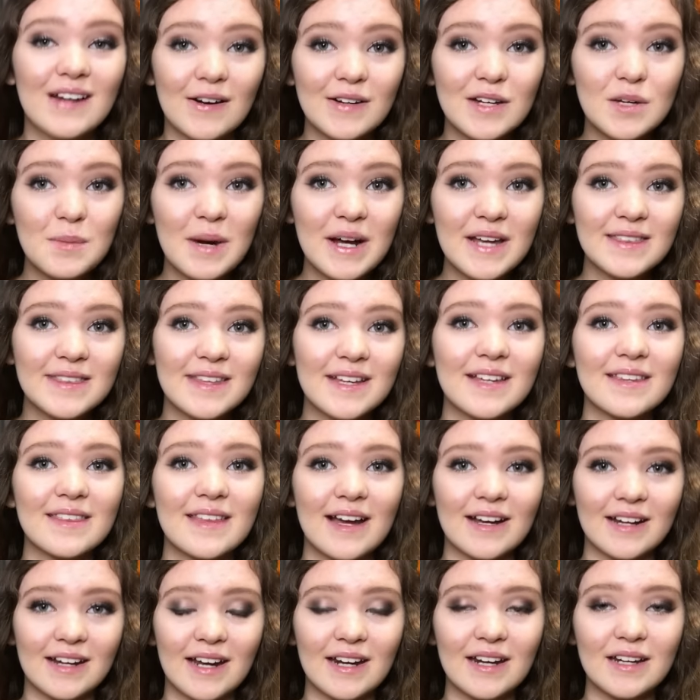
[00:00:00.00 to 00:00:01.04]
Now you might think
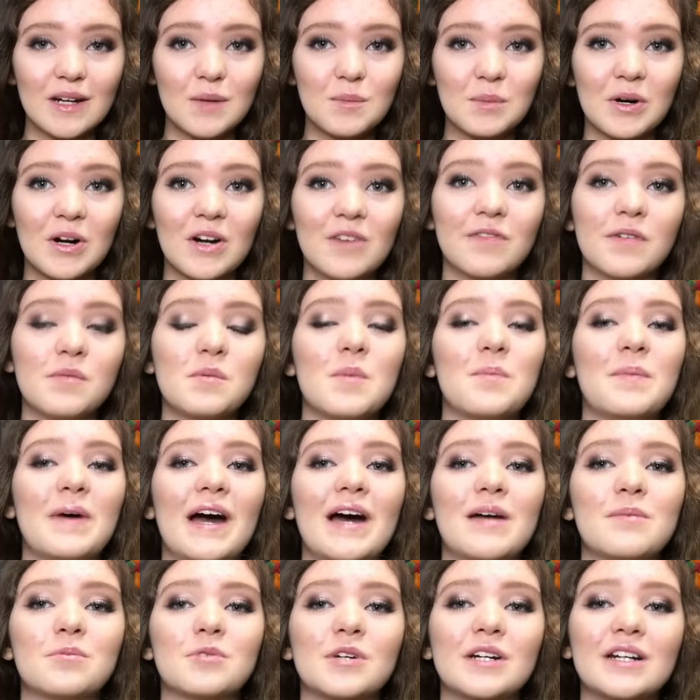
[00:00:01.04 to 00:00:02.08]
that getting a bird from a
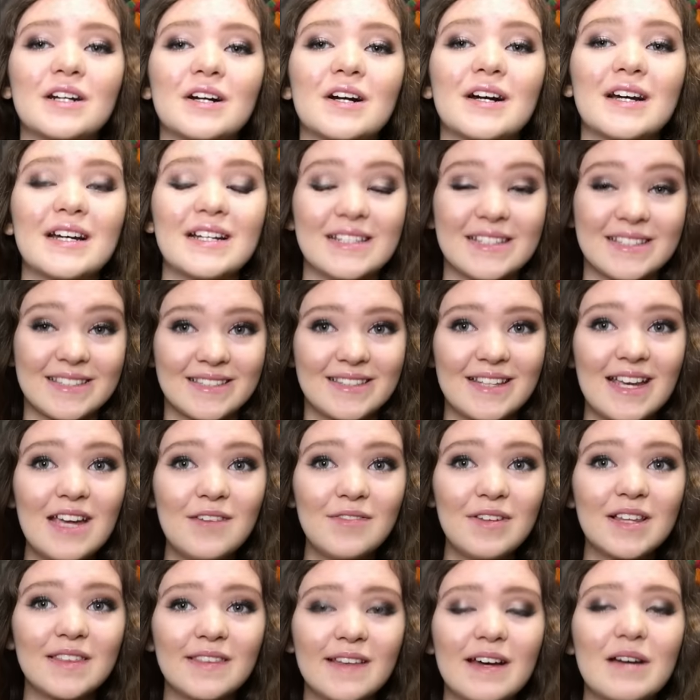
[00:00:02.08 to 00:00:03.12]
bad breeder is
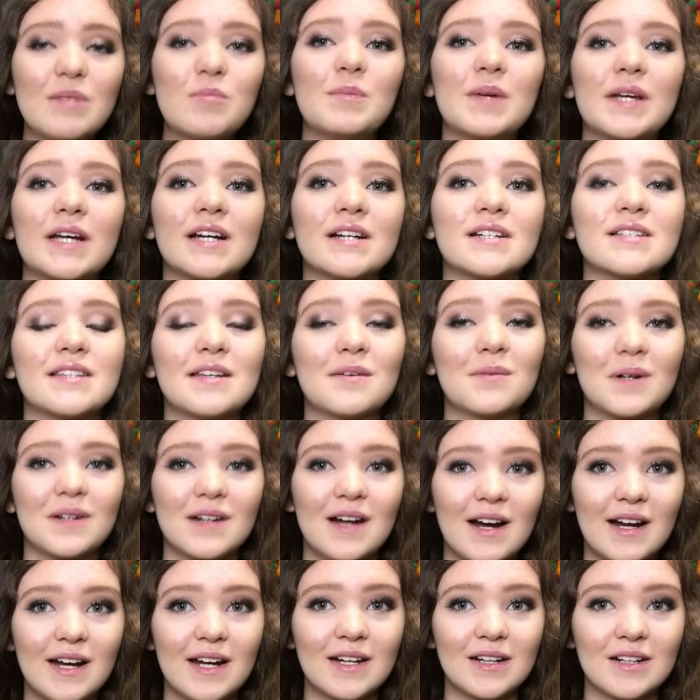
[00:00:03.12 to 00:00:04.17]
saving them because they were
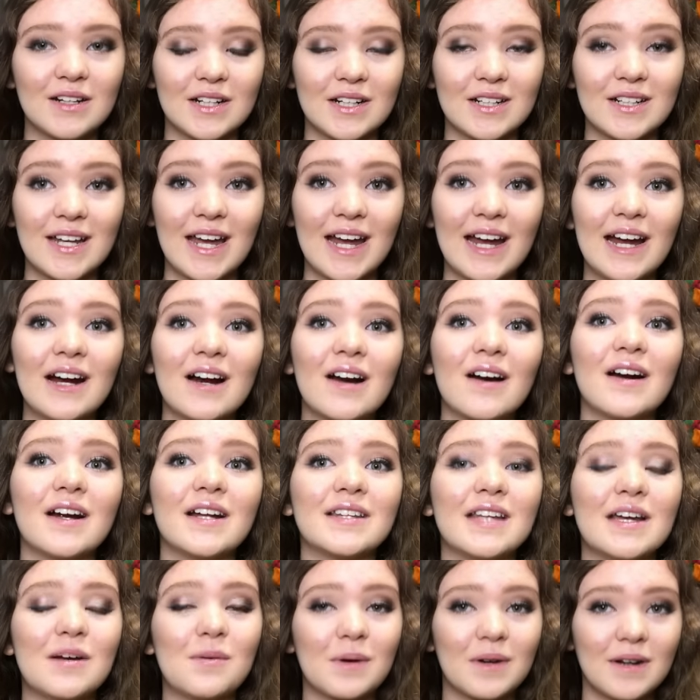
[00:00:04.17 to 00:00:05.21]
not in good care
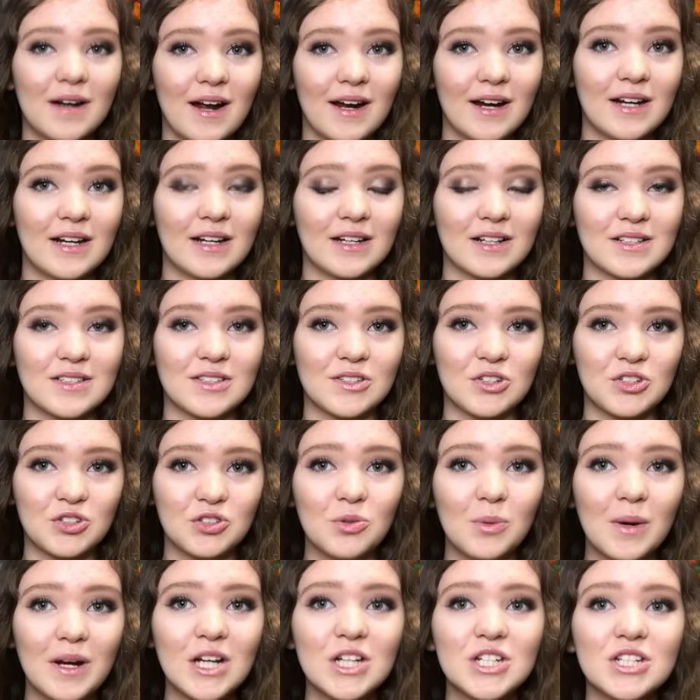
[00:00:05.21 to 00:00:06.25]
and they were not in a good
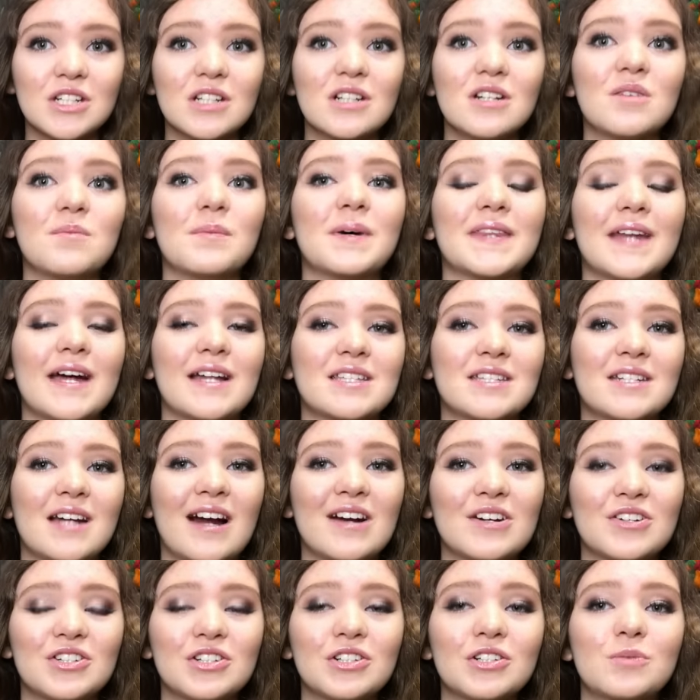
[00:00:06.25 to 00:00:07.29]
situation, but that's
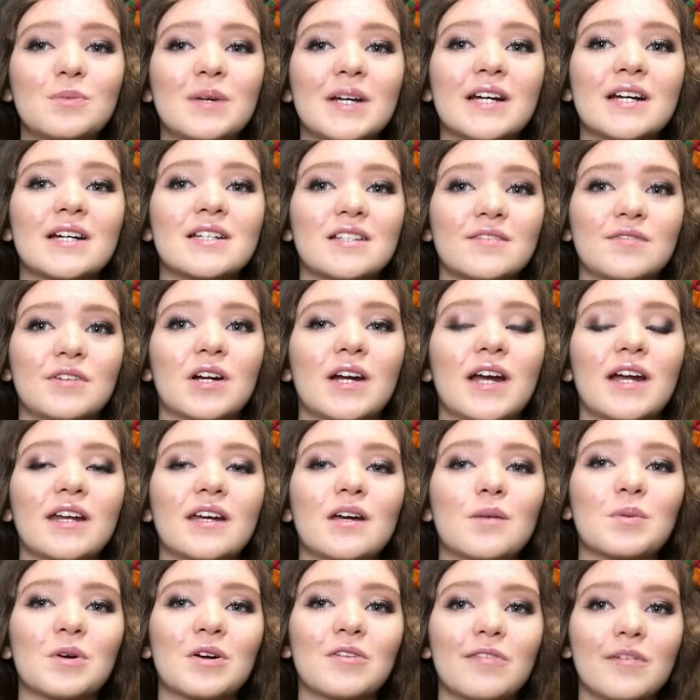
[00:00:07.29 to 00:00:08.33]
not true because if you're
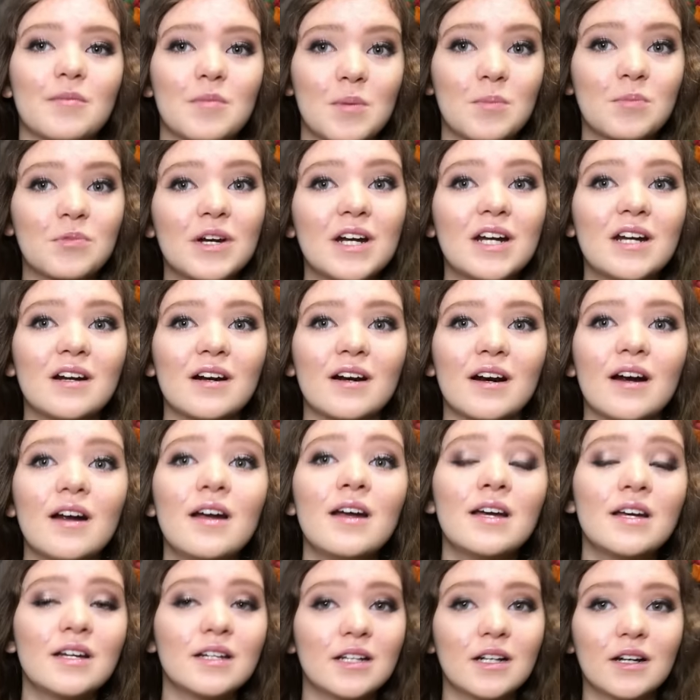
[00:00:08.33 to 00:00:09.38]
getting a bird from a breeder,
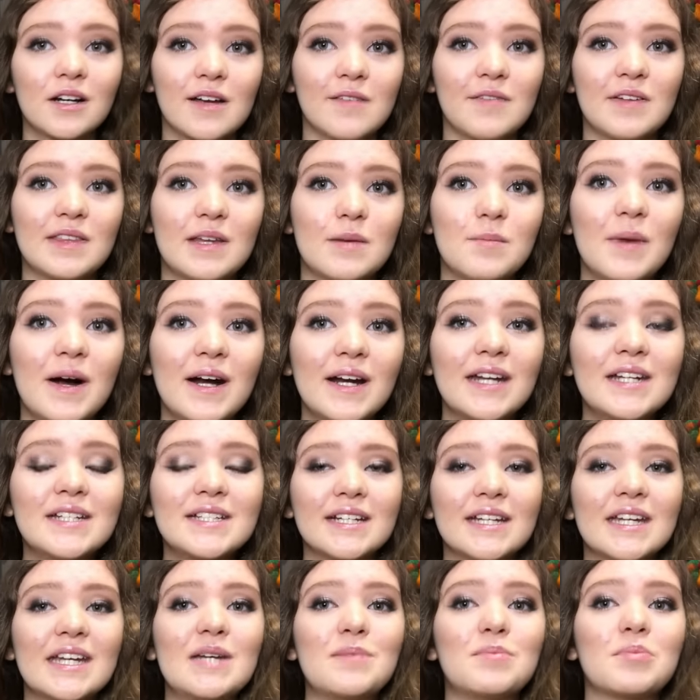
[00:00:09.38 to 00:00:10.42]
you're giving them money
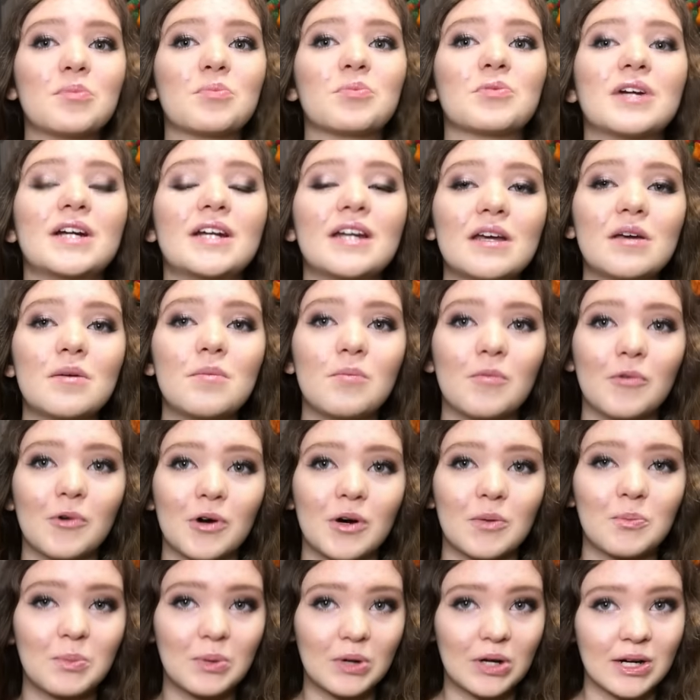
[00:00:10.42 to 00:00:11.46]
to keep breeding
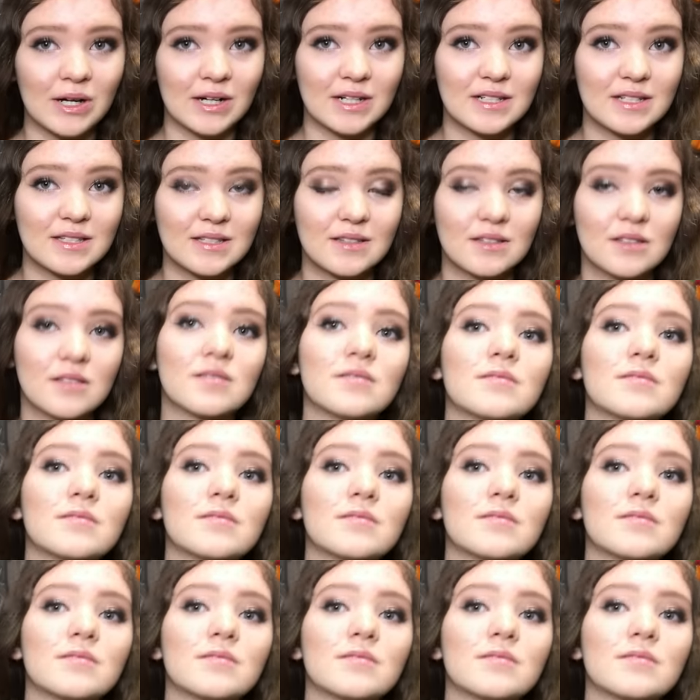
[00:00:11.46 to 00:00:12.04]
more birds.